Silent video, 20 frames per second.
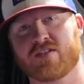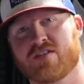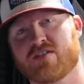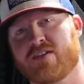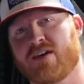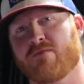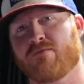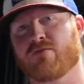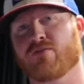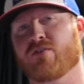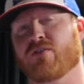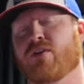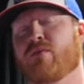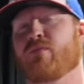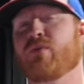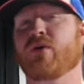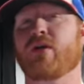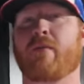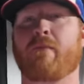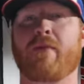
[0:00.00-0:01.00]
is. Now we're going to
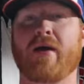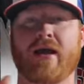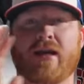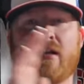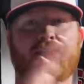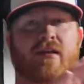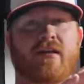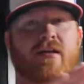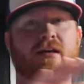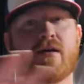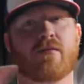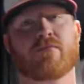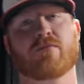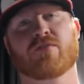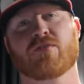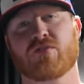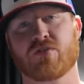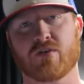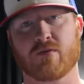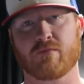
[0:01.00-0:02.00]
put paneling up
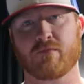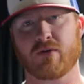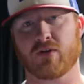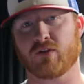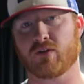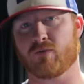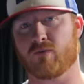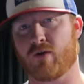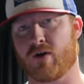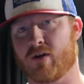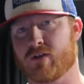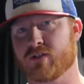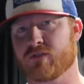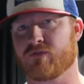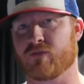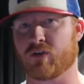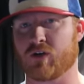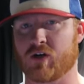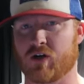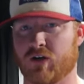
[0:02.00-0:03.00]
to build the walls
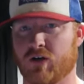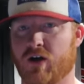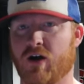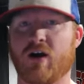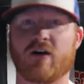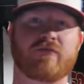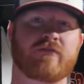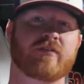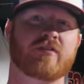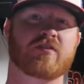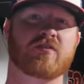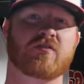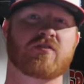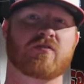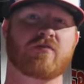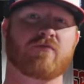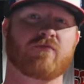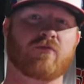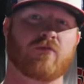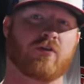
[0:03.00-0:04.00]
for our
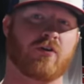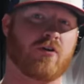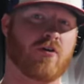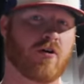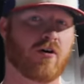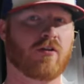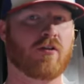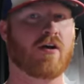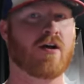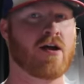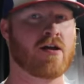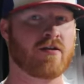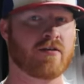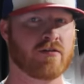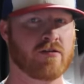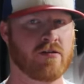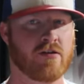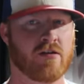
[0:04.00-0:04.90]
office for the car lot.